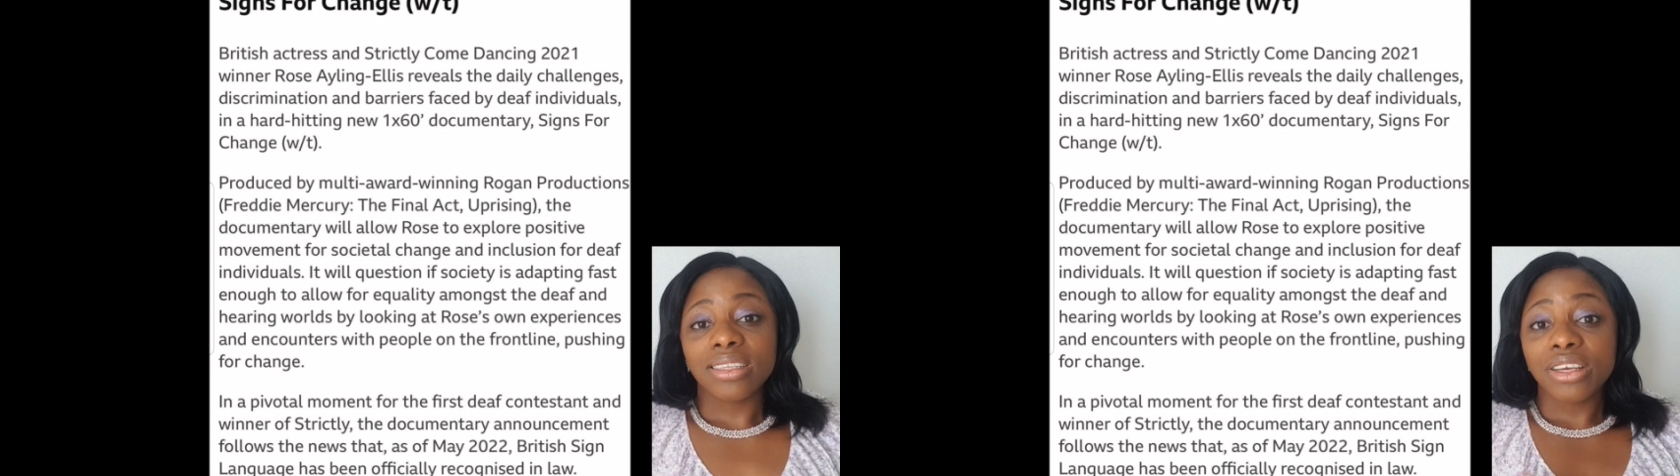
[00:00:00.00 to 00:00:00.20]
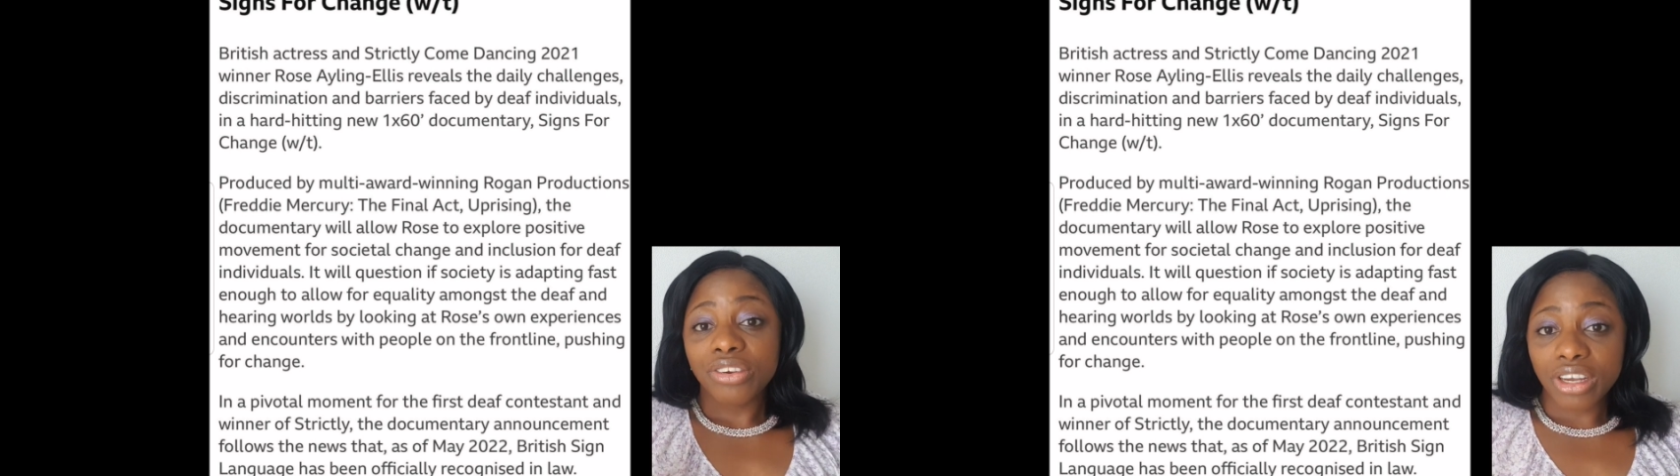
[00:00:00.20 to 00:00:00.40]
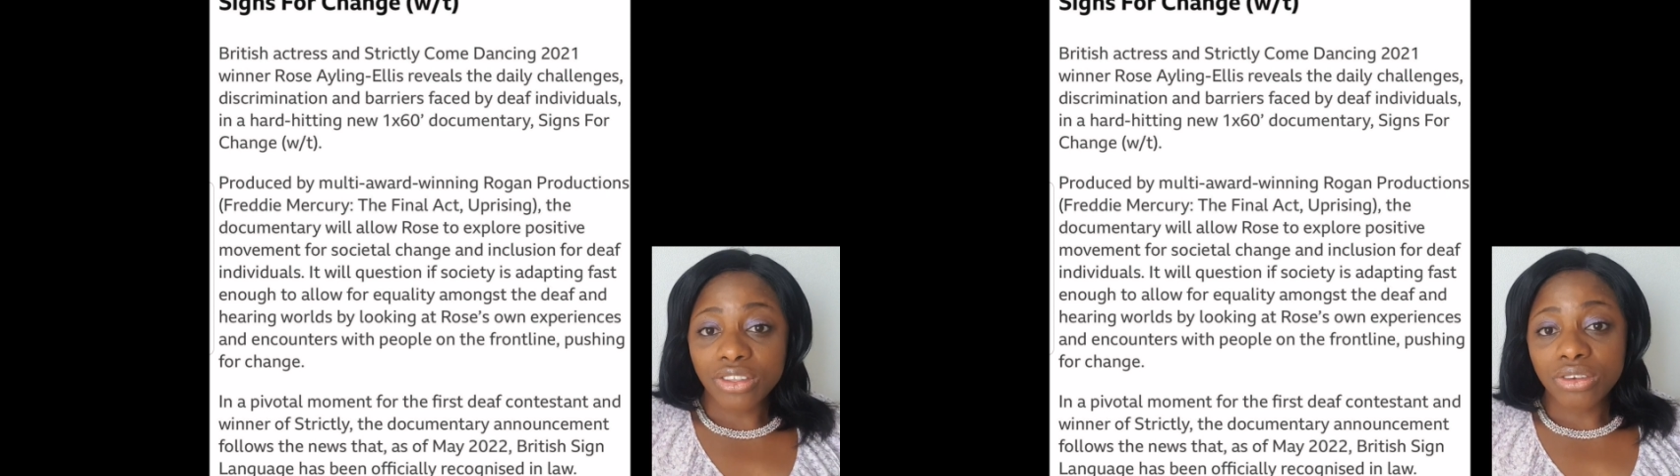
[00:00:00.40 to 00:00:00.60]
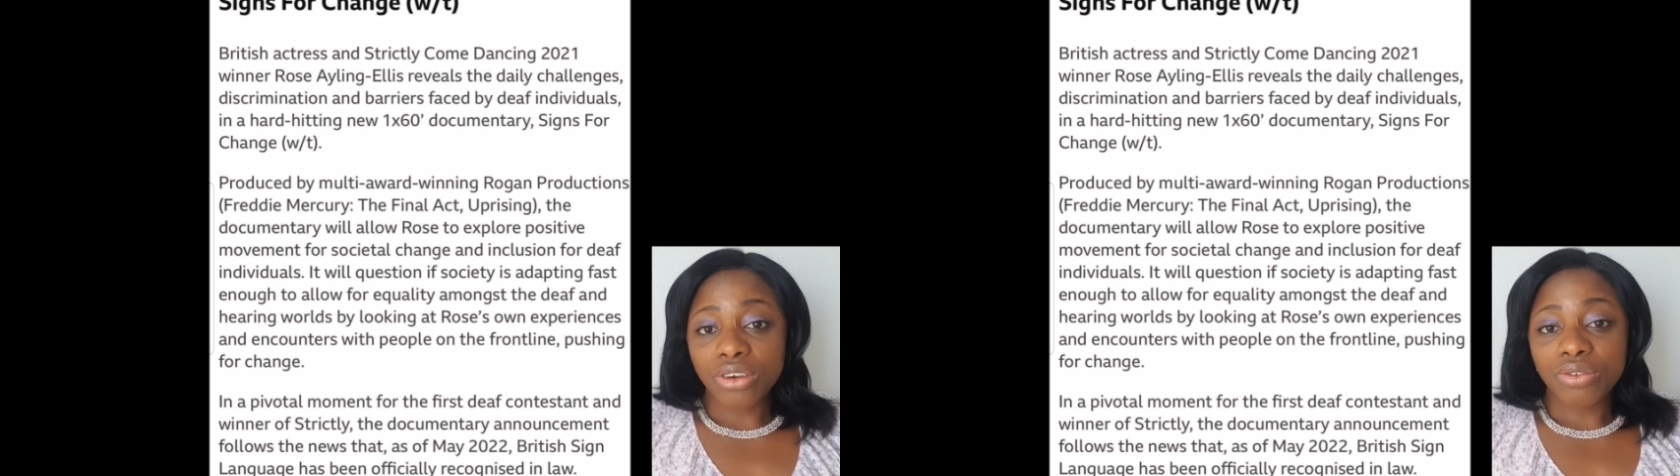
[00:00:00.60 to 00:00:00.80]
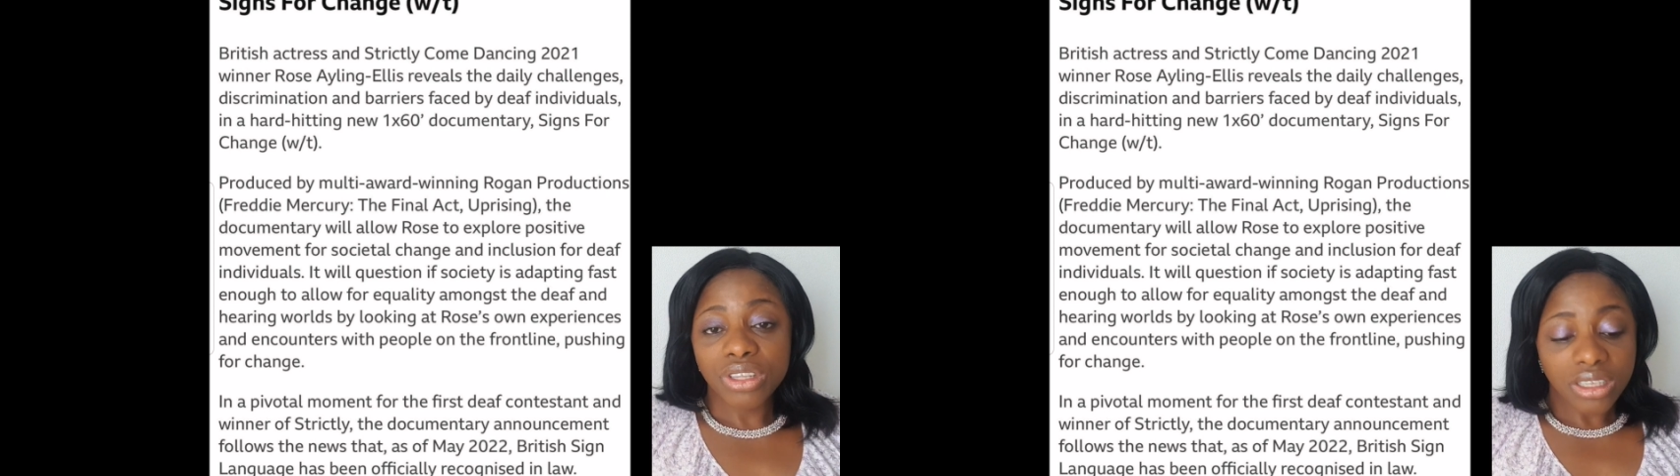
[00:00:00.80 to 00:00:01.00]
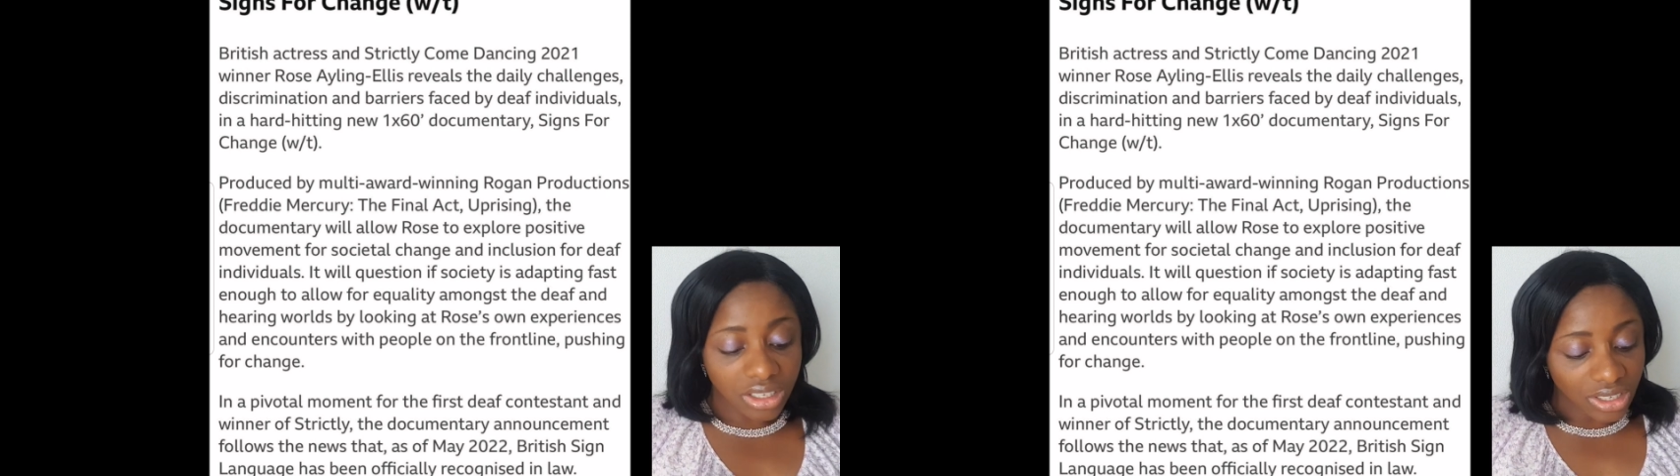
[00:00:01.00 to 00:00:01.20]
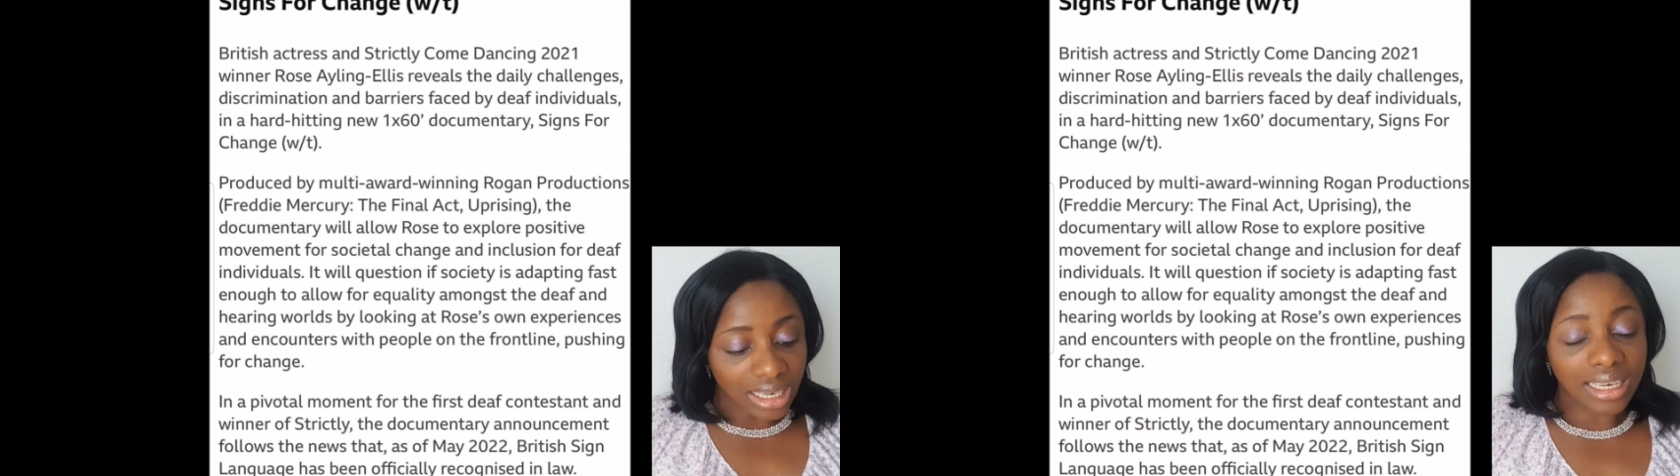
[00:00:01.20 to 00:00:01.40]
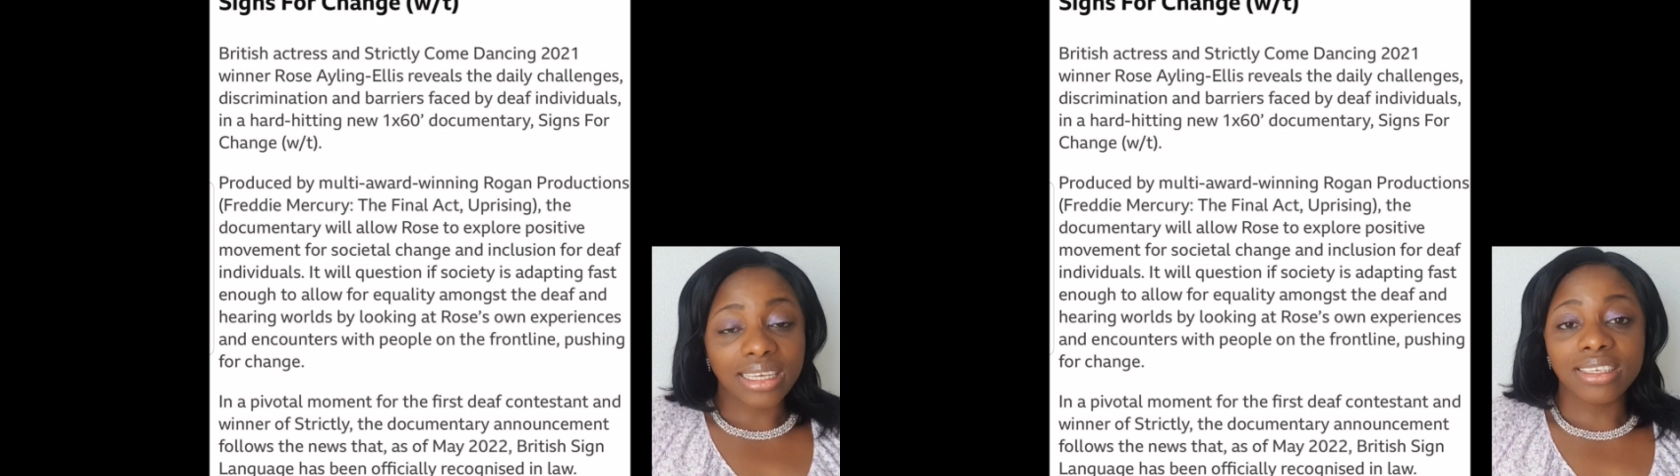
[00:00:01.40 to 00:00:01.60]
Rogan
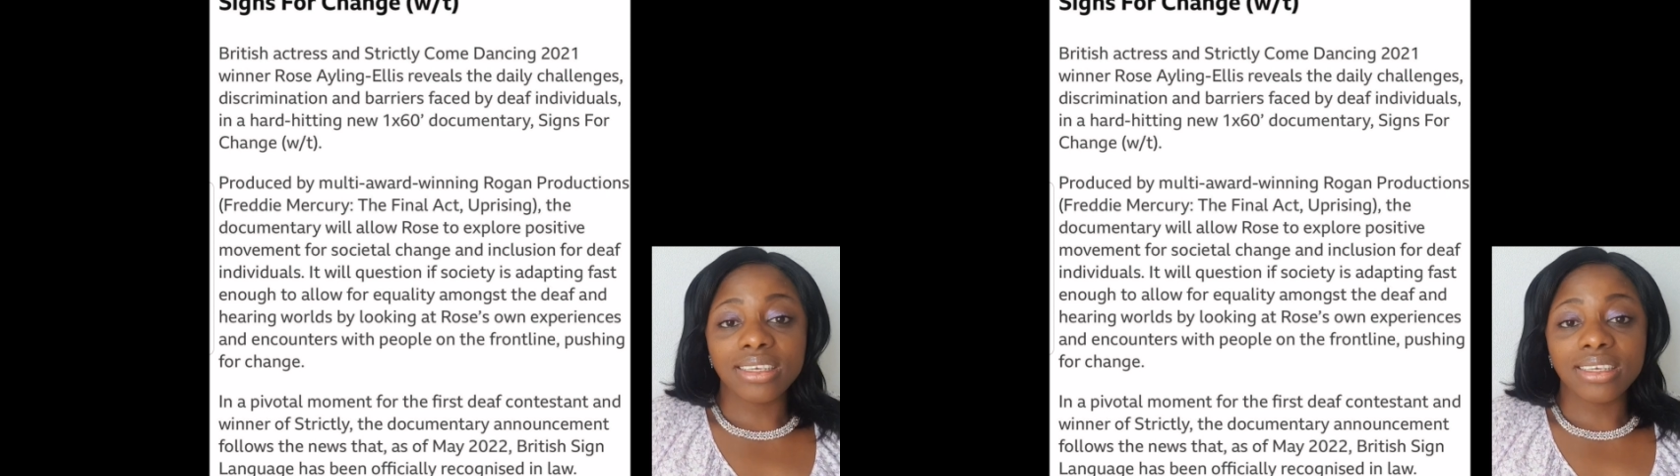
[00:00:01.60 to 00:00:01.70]
Productions,